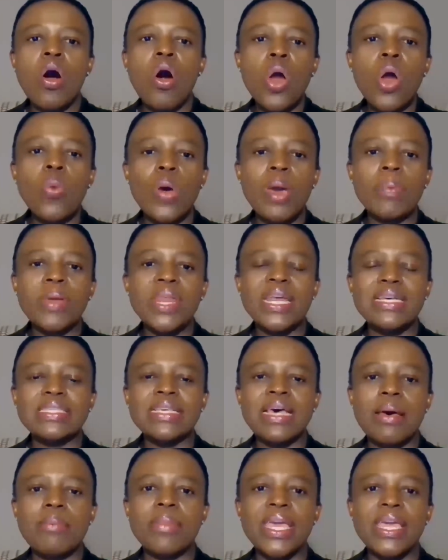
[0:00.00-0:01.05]
All webinars
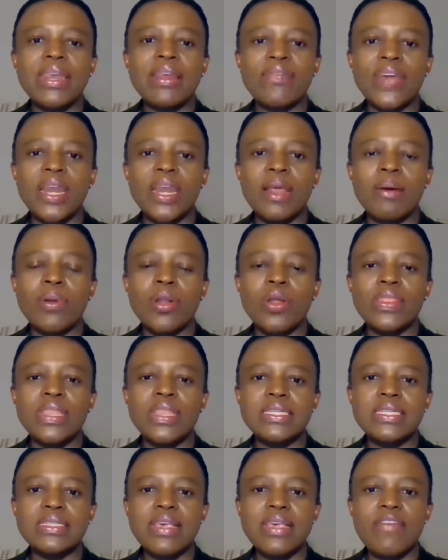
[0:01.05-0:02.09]
are made available on the
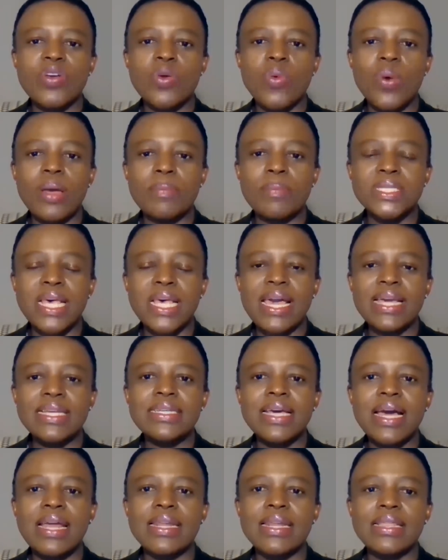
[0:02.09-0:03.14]
Discovery
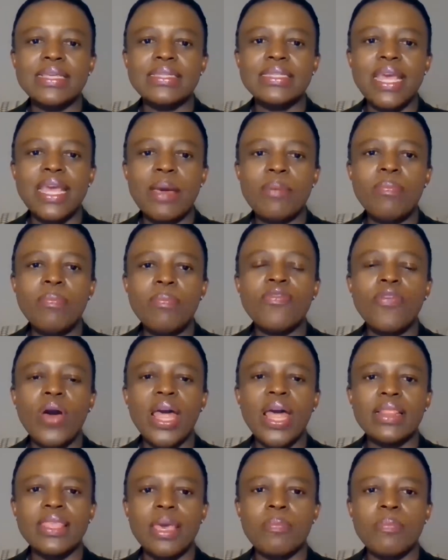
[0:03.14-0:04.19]
website under the tab for
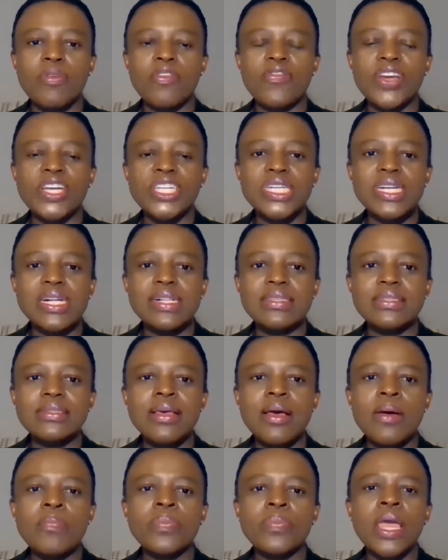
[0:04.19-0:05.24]
healthcare professionals.
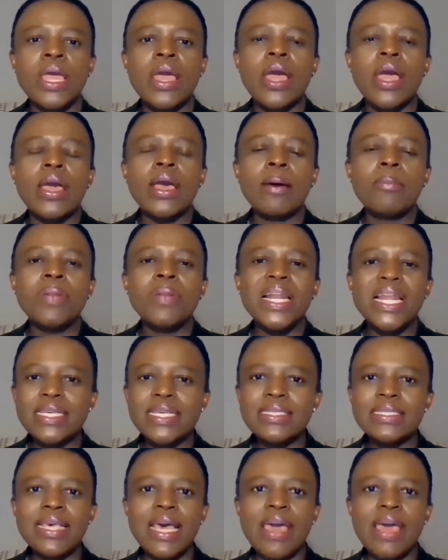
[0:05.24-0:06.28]

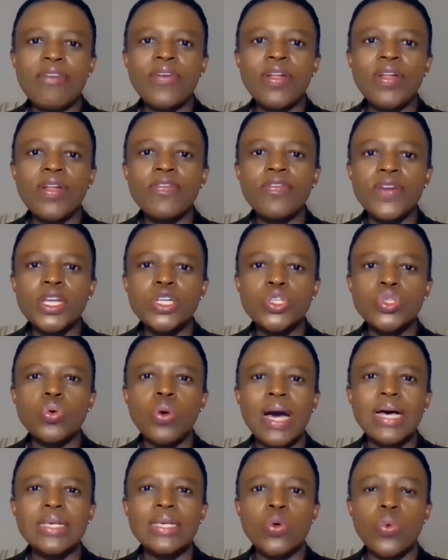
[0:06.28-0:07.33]
Please feel free to
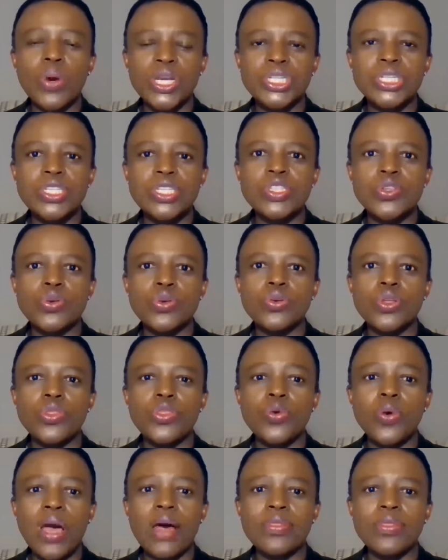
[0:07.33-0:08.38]
ask questions
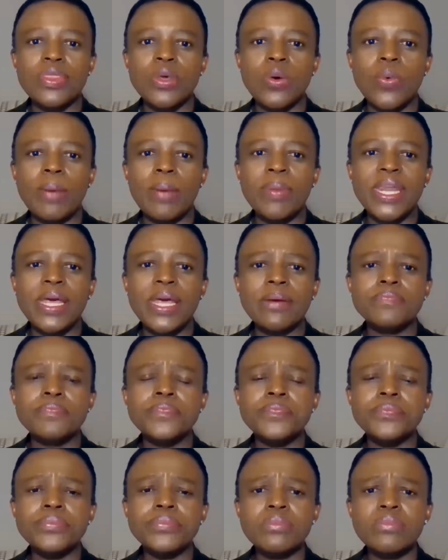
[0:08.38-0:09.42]
throughout the webinar.
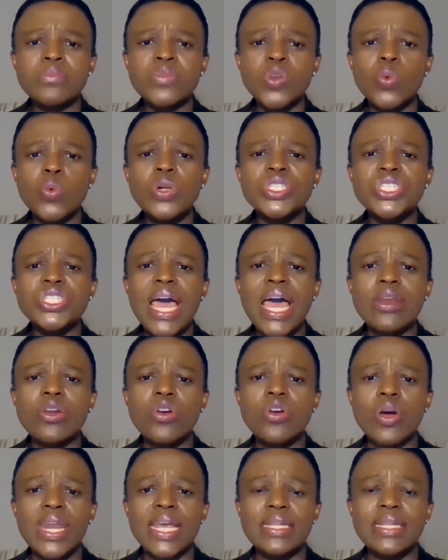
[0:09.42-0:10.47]
We'll try and
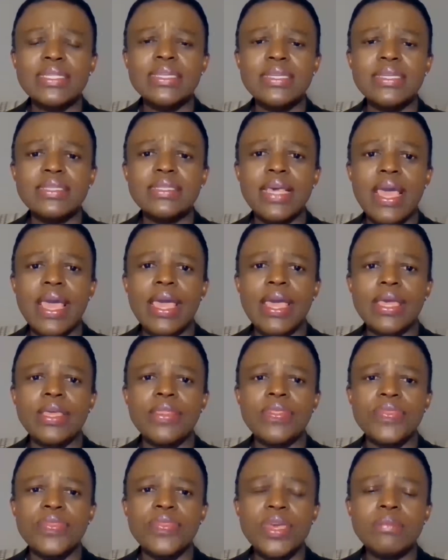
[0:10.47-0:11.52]
collect these
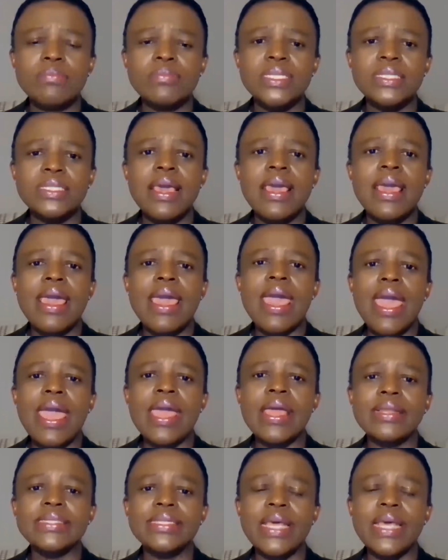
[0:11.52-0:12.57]
in themes,
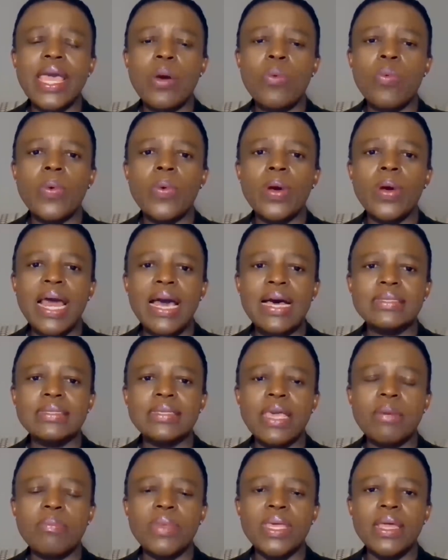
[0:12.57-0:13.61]
and we will
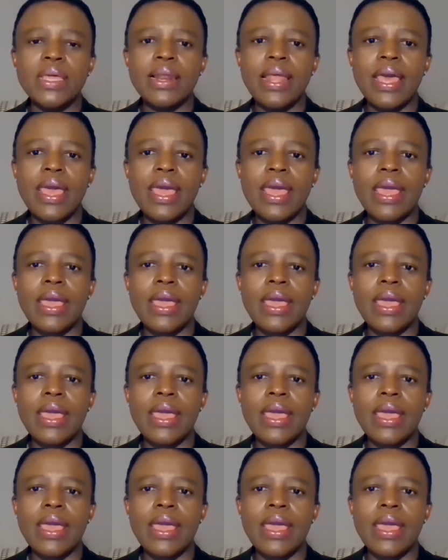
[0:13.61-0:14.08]
ask Emil